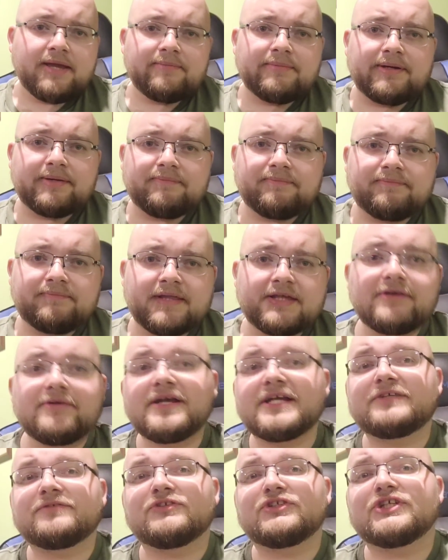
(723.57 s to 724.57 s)
But thank you
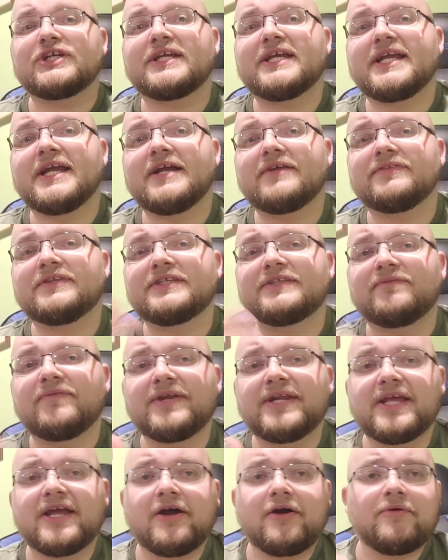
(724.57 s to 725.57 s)
guys for checking out this
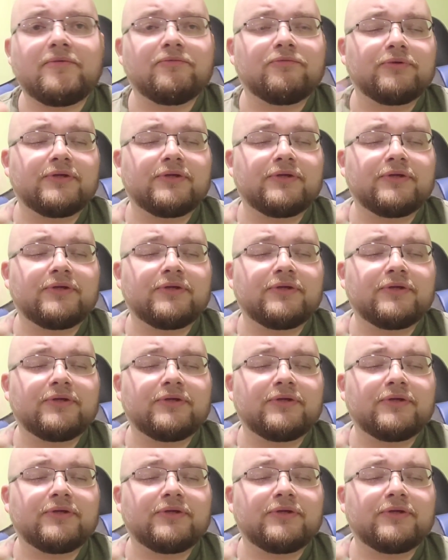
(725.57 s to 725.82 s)
video.